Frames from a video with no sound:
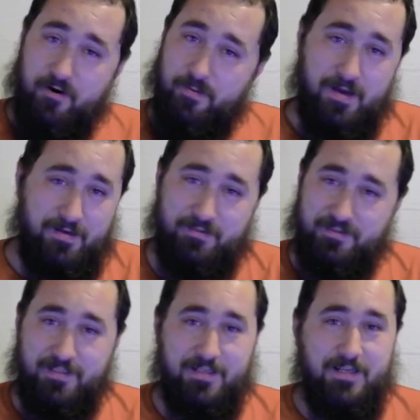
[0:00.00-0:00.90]
about
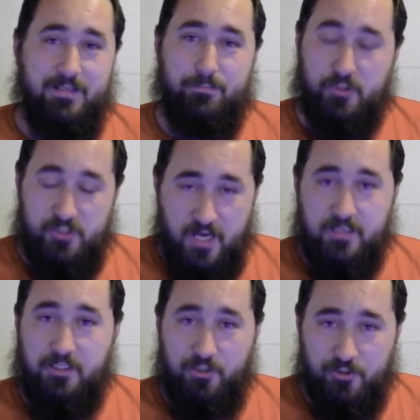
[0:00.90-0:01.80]

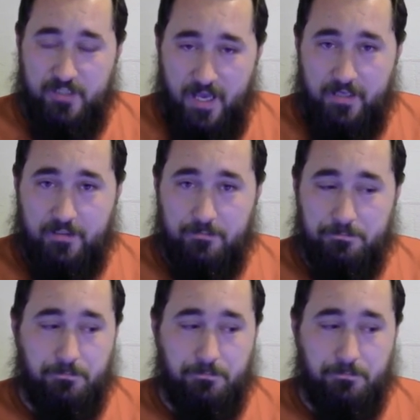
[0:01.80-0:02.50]
protecting your data.